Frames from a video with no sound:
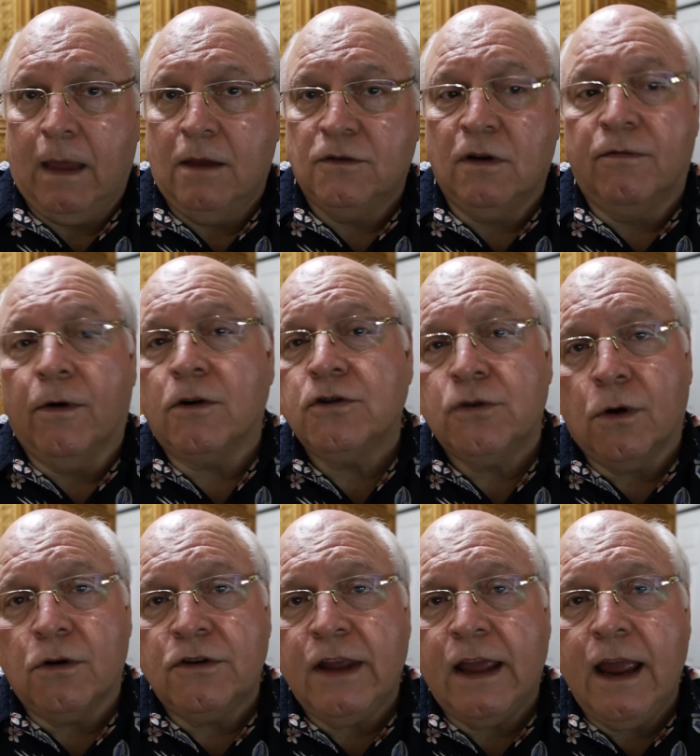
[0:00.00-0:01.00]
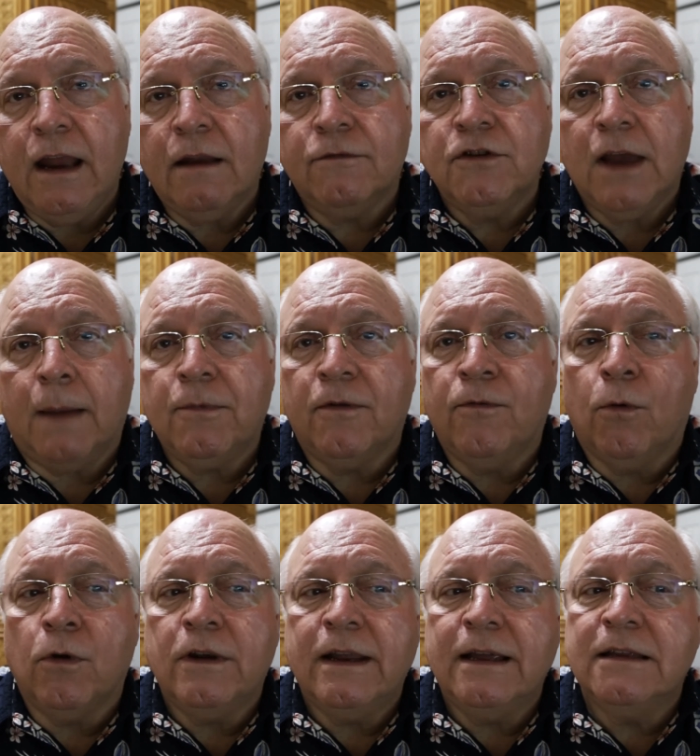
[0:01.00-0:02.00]
So verse 13 of chapter
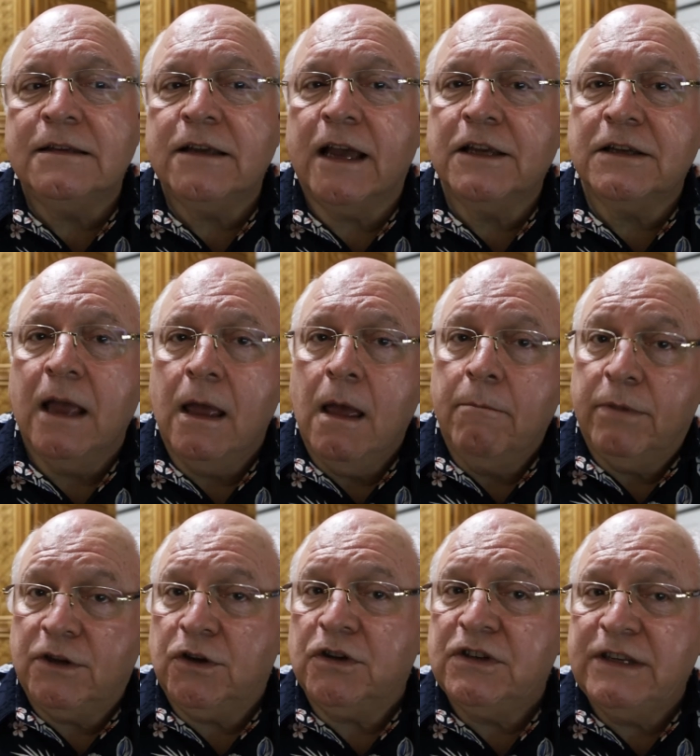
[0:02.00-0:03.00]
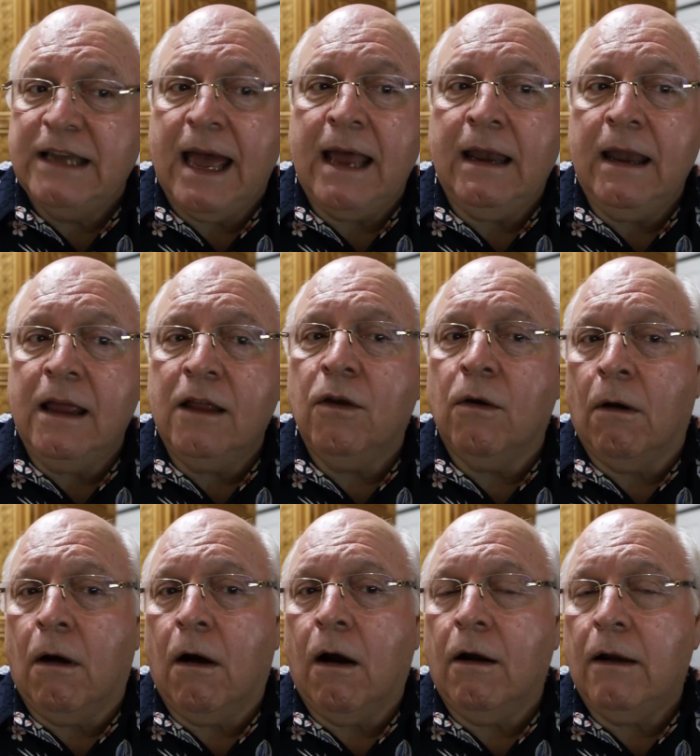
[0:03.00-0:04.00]
14 says, "But you said in your
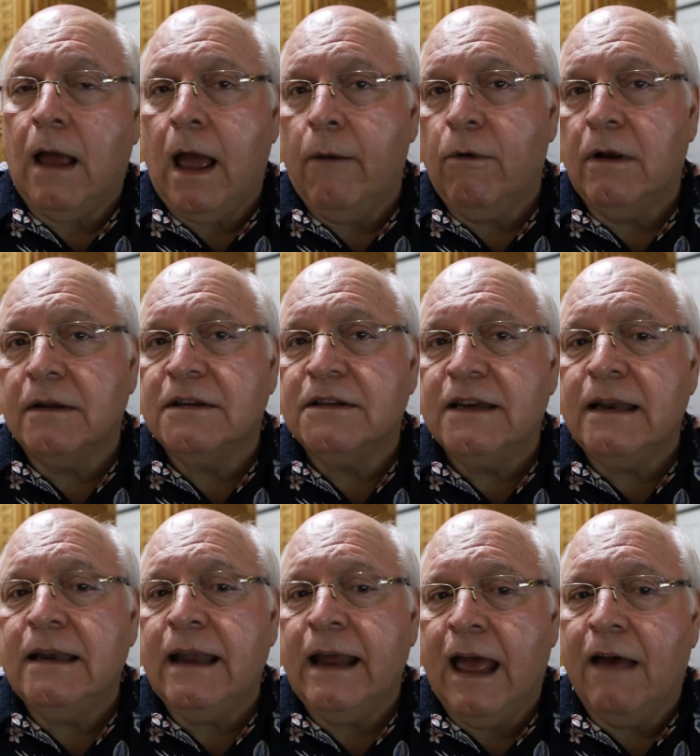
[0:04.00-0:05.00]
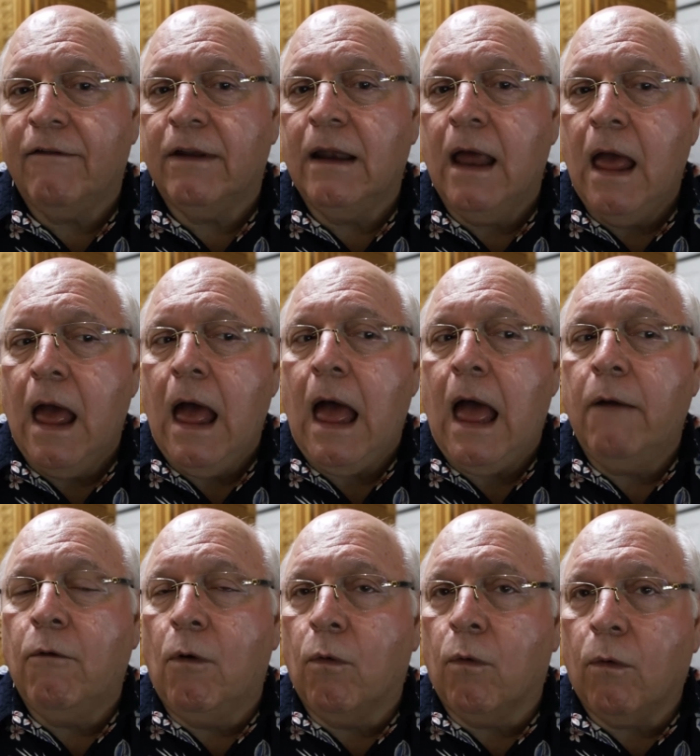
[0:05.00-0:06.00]
heart, I will ascend to heaven. I
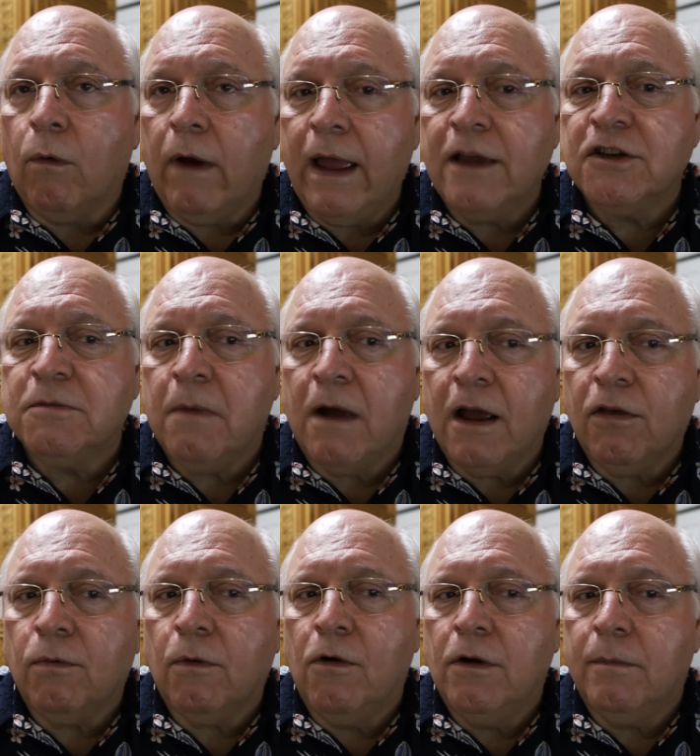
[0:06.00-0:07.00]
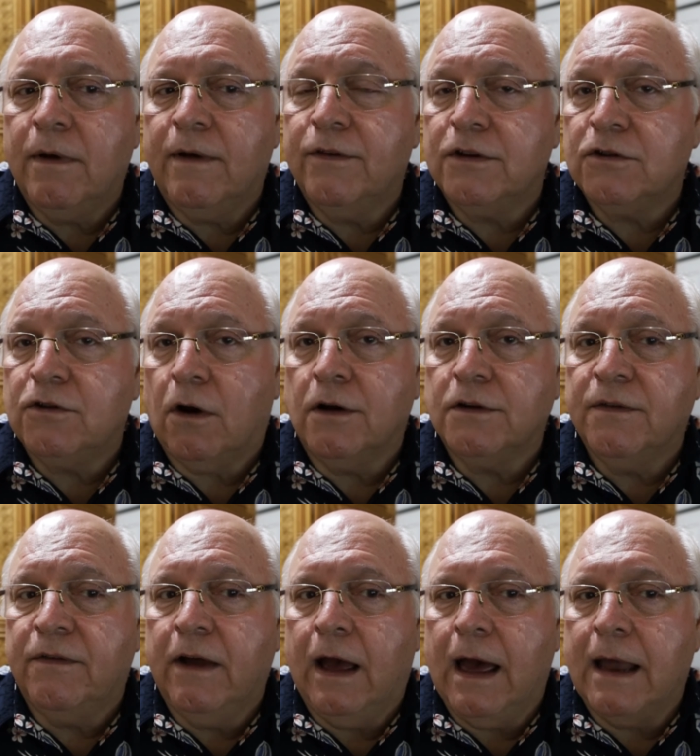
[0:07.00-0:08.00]
will raise my throne above the stars
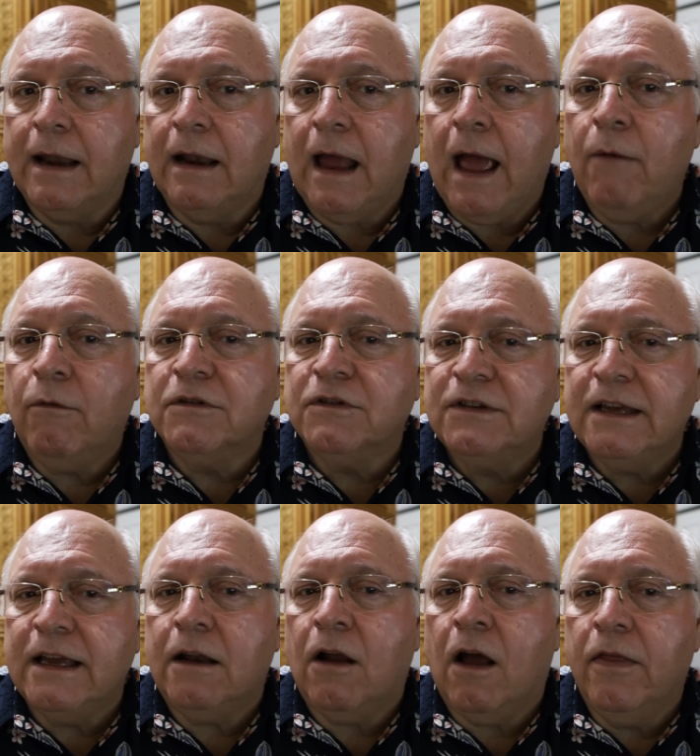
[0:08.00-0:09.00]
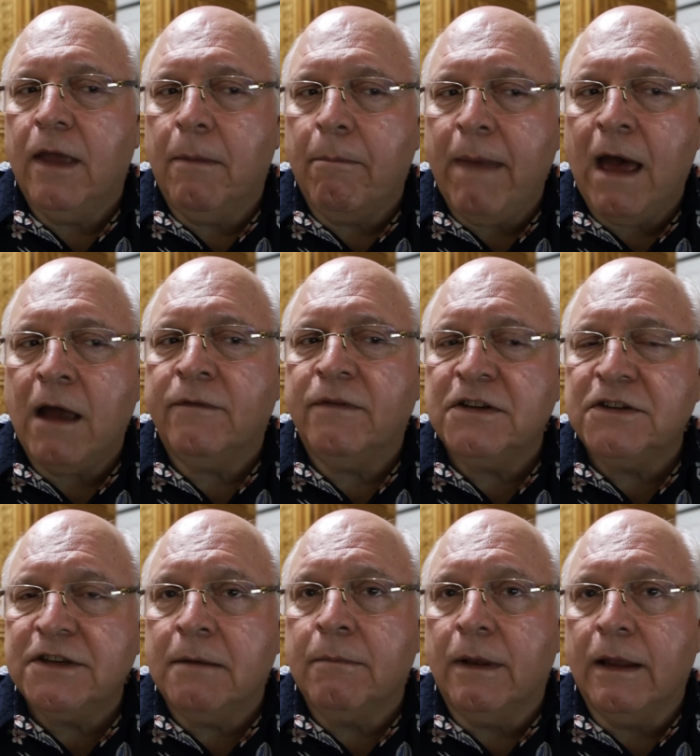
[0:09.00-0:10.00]
of God, and I will sit on the mount of
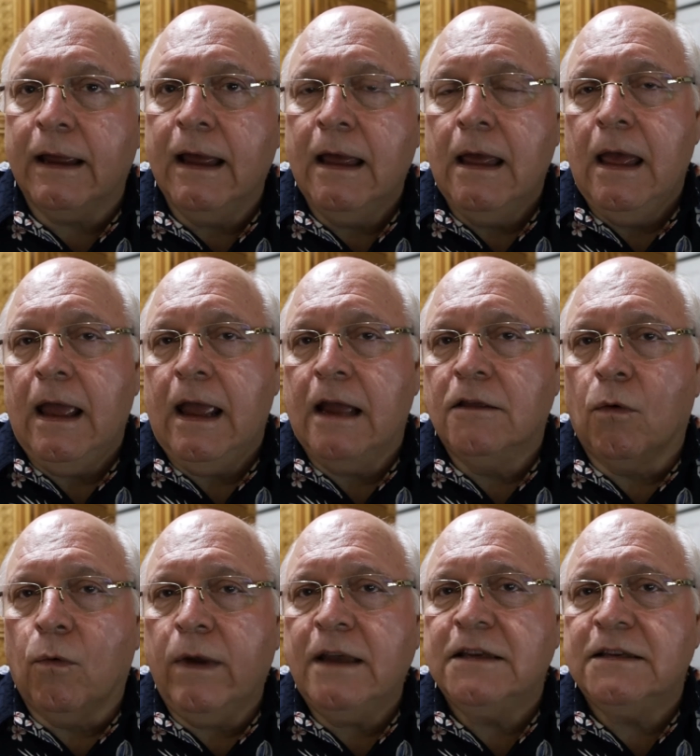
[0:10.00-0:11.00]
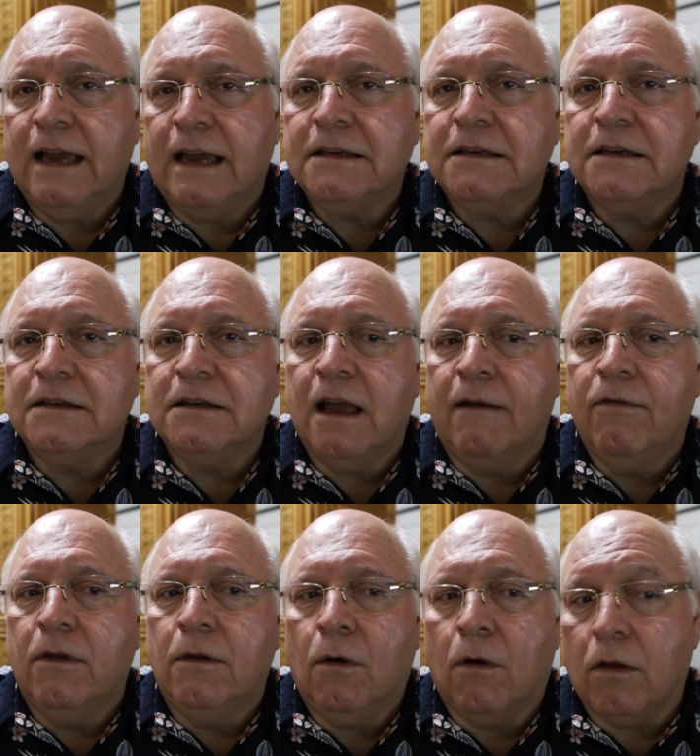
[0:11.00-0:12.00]
assembly in the recesses of
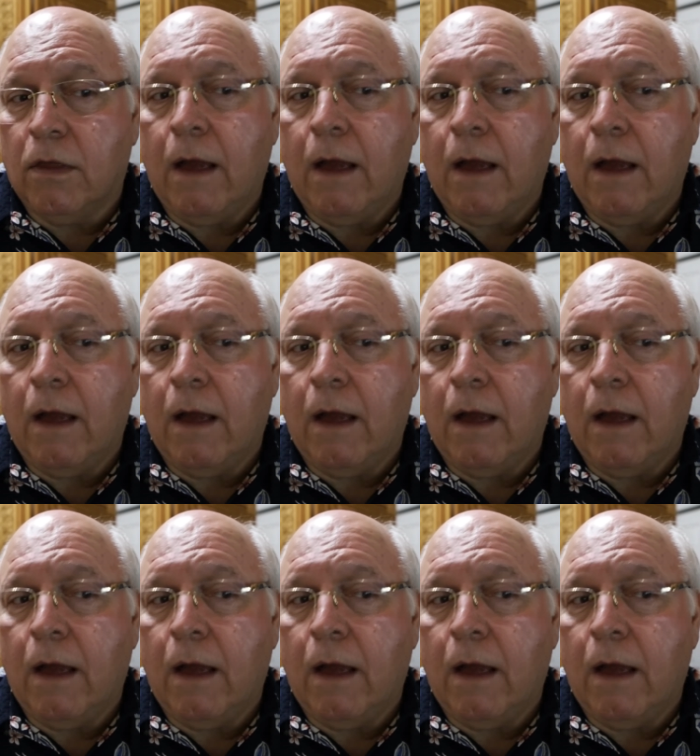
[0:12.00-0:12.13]
the north."